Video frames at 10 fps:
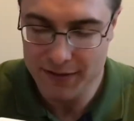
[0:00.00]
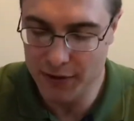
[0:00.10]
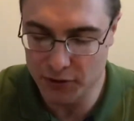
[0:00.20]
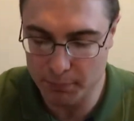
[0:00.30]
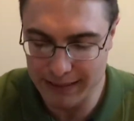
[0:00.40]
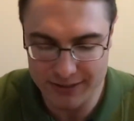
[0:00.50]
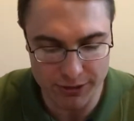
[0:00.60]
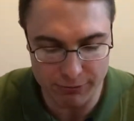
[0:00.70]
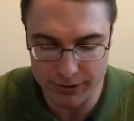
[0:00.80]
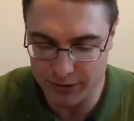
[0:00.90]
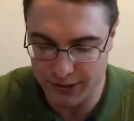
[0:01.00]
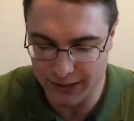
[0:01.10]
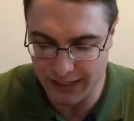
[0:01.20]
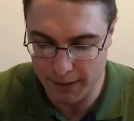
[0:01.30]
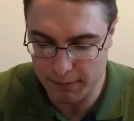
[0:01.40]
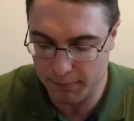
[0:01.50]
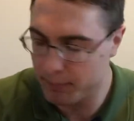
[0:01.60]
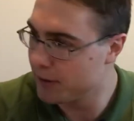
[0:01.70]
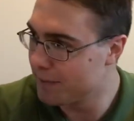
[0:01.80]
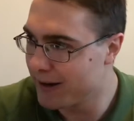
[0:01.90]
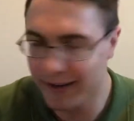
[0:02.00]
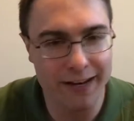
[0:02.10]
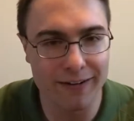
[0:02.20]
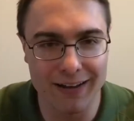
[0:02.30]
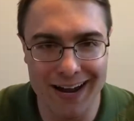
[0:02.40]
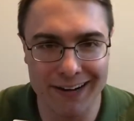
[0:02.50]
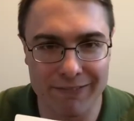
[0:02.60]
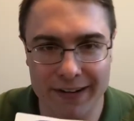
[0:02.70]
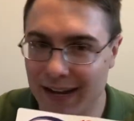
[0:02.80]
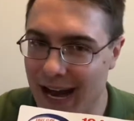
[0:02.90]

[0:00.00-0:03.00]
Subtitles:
Those beads are real good. A lot of people put them on a Carolina rig.